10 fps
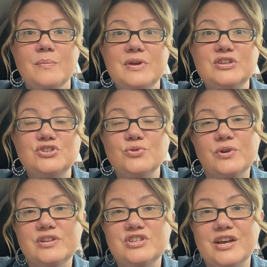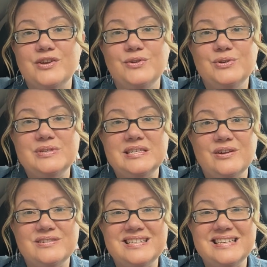Be sure to check your new
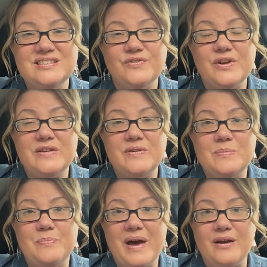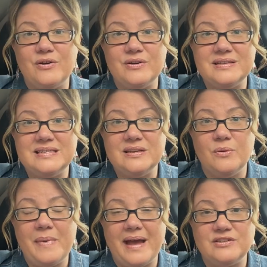CRTs for even better
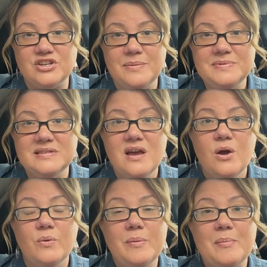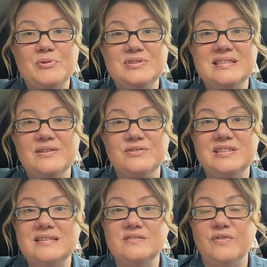deal matchups. Remember,
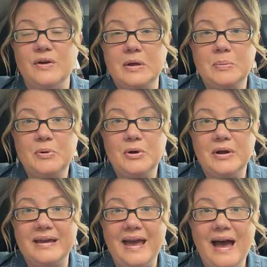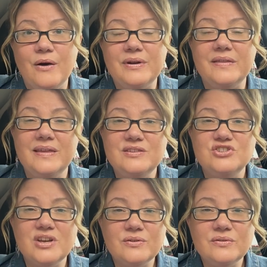CRTs vary per account and they
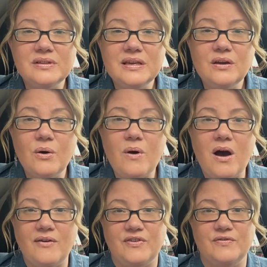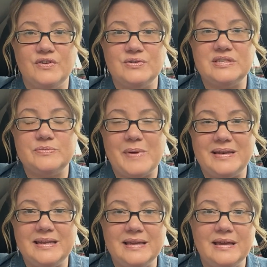generally go off of your
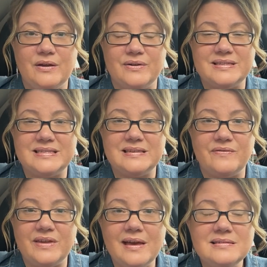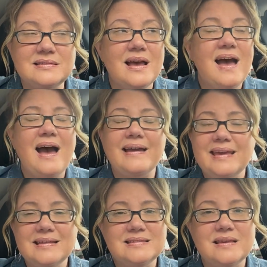spending here at CVS. I
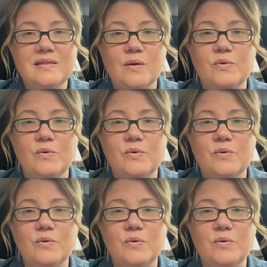can't say that